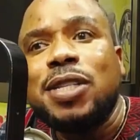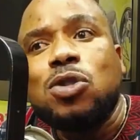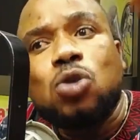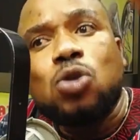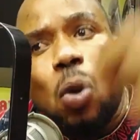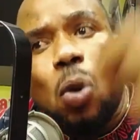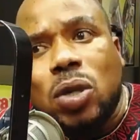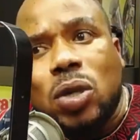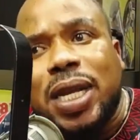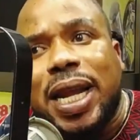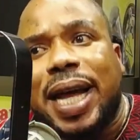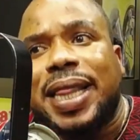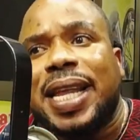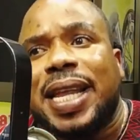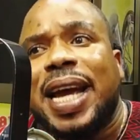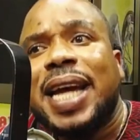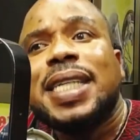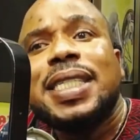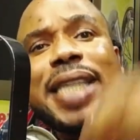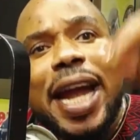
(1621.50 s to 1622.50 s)
told that
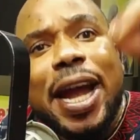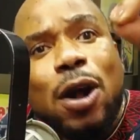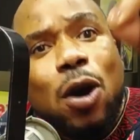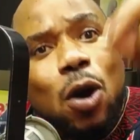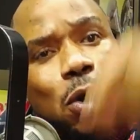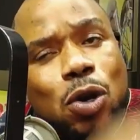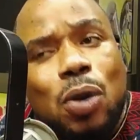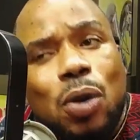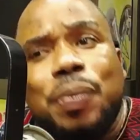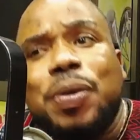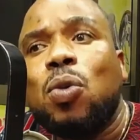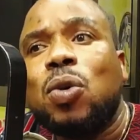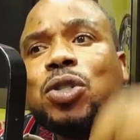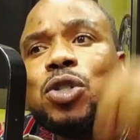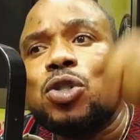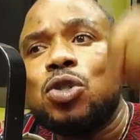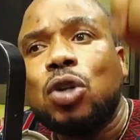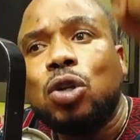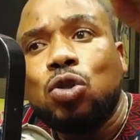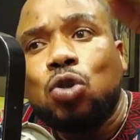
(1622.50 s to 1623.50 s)
the economy was
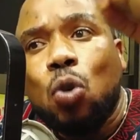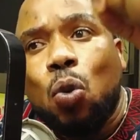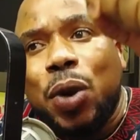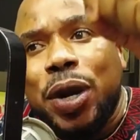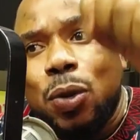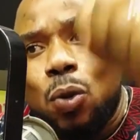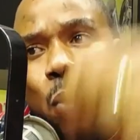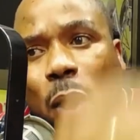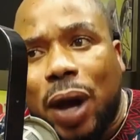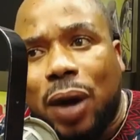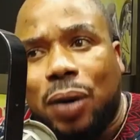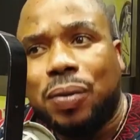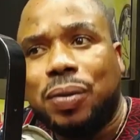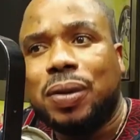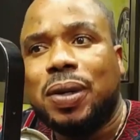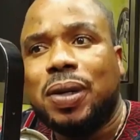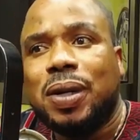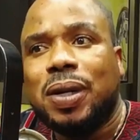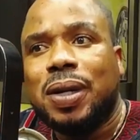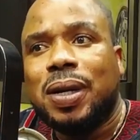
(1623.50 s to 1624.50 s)
not doing well,
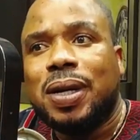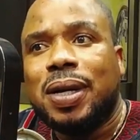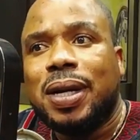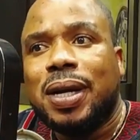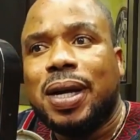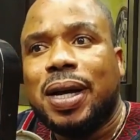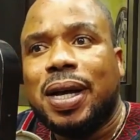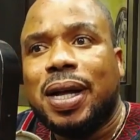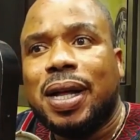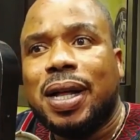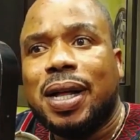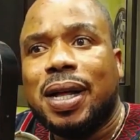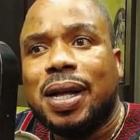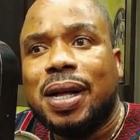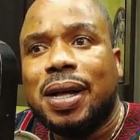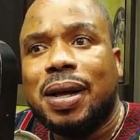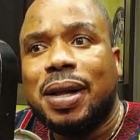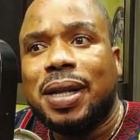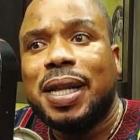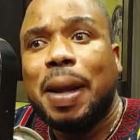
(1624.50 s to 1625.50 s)

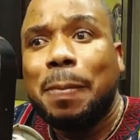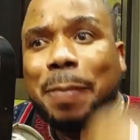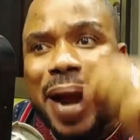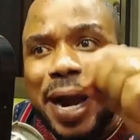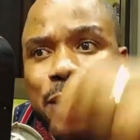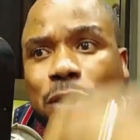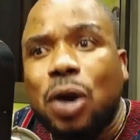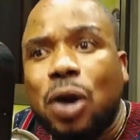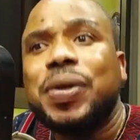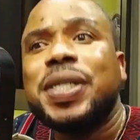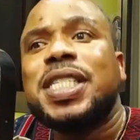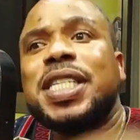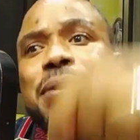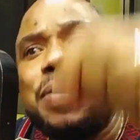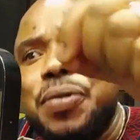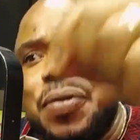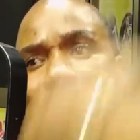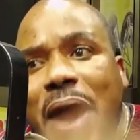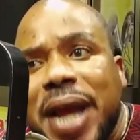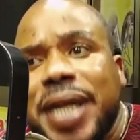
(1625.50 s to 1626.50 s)
the minority
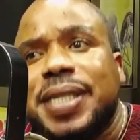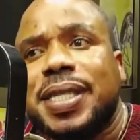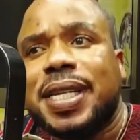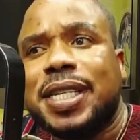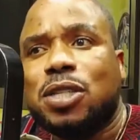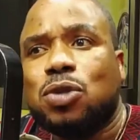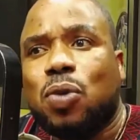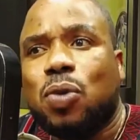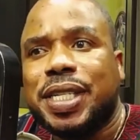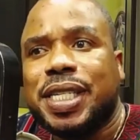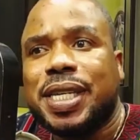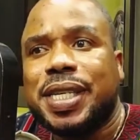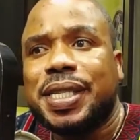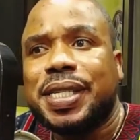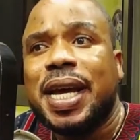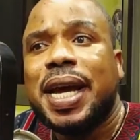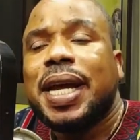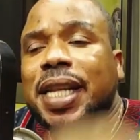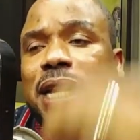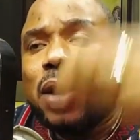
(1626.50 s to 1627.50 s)
raised these questions.
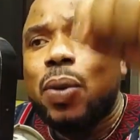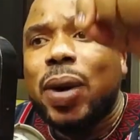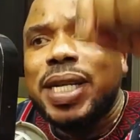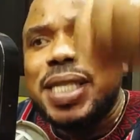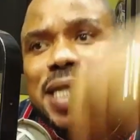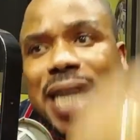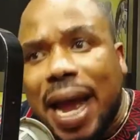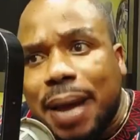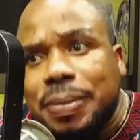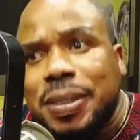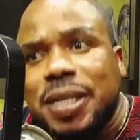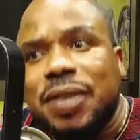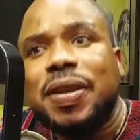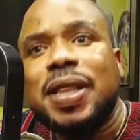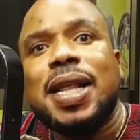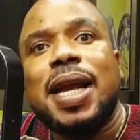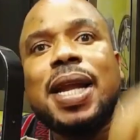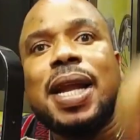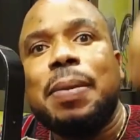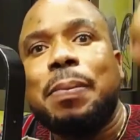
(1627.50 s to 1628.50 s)
There were times even
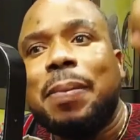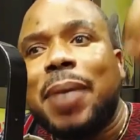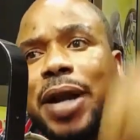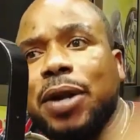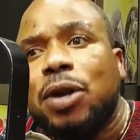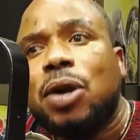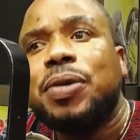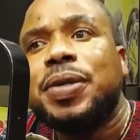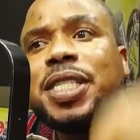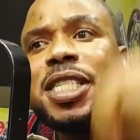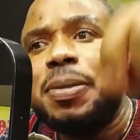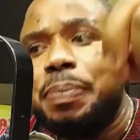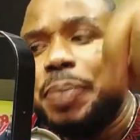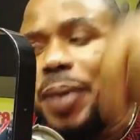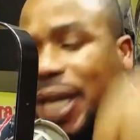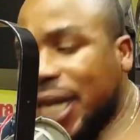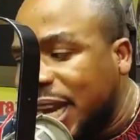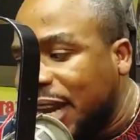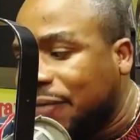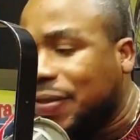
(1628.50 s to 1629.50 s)
that the minority
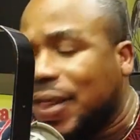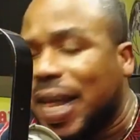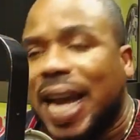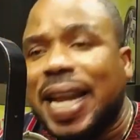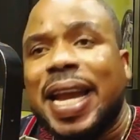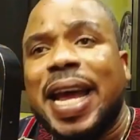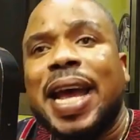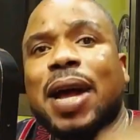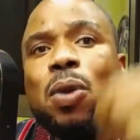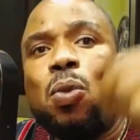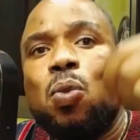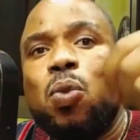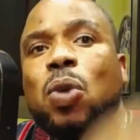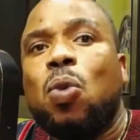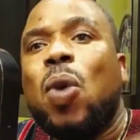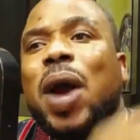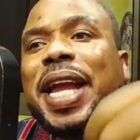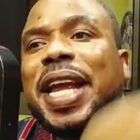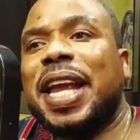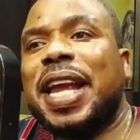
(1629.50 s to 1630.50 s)
believed that we
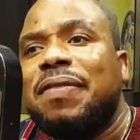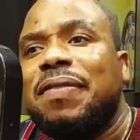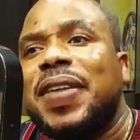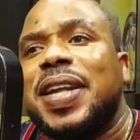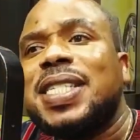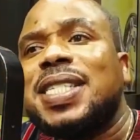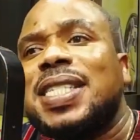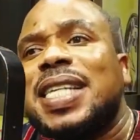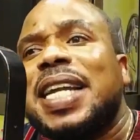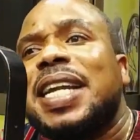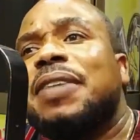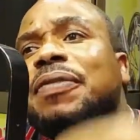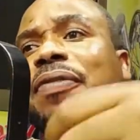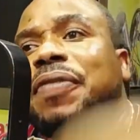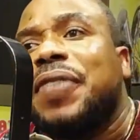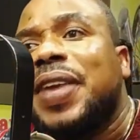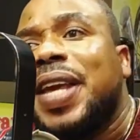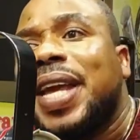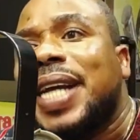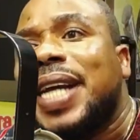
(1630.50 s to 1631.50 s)
were given certain
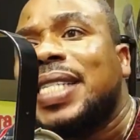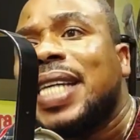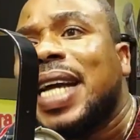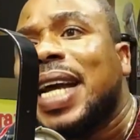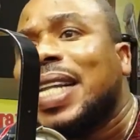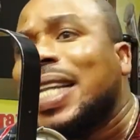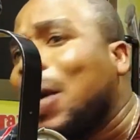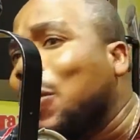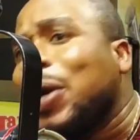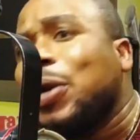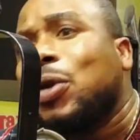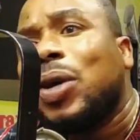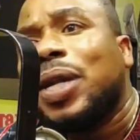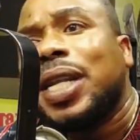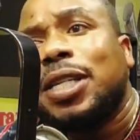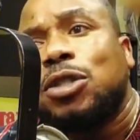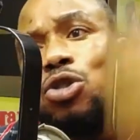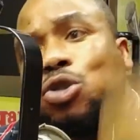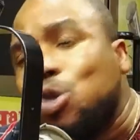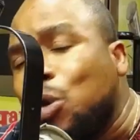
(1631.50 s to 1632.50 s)
figures that were not a
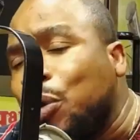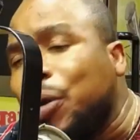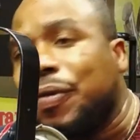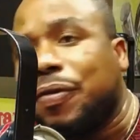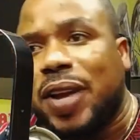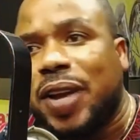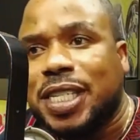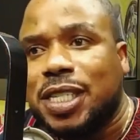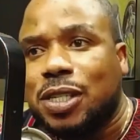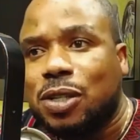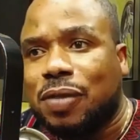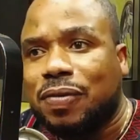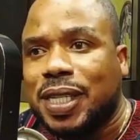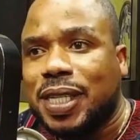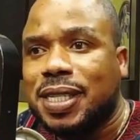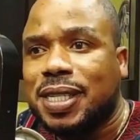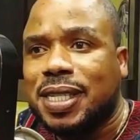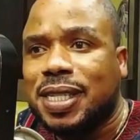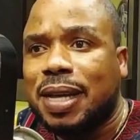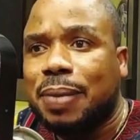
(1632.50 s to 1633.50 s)
true reflection of the
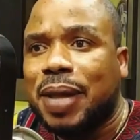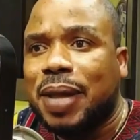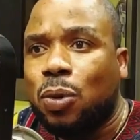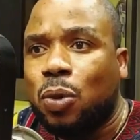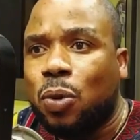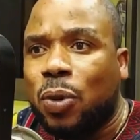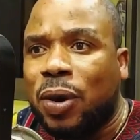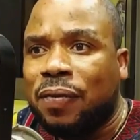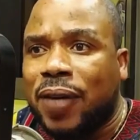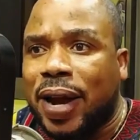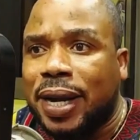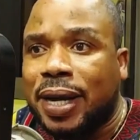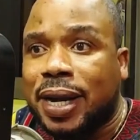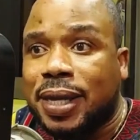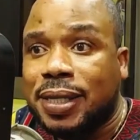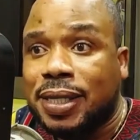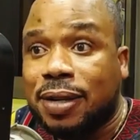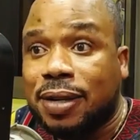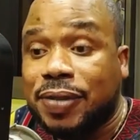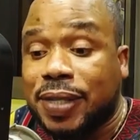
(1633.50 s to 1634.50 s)
system that we were finding
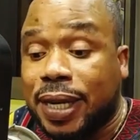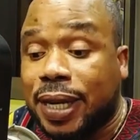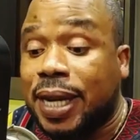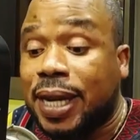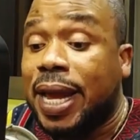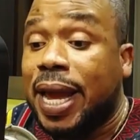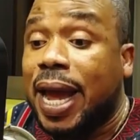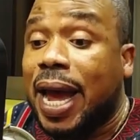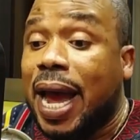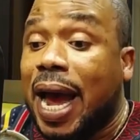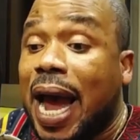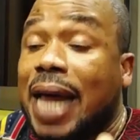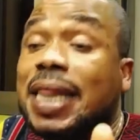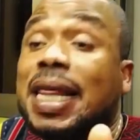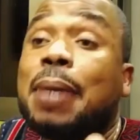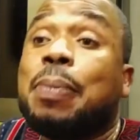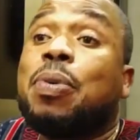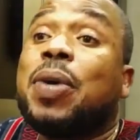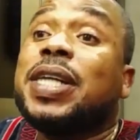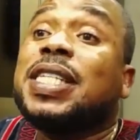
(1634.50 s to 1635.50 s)
ourselves in. At
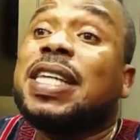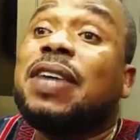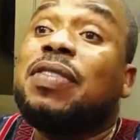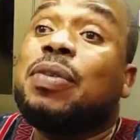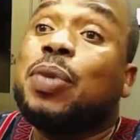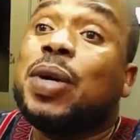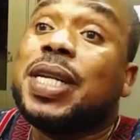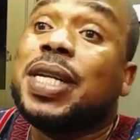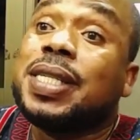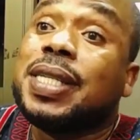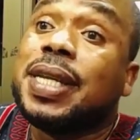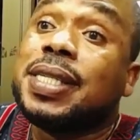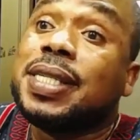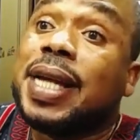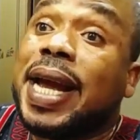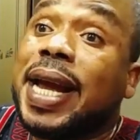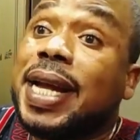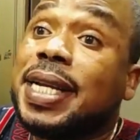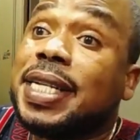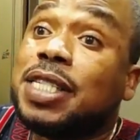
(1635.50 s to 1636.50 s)
that point, everybody says the
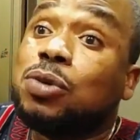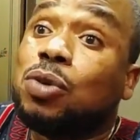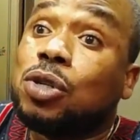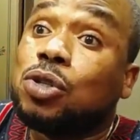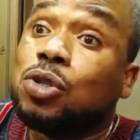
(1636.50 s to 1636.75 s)
NDC was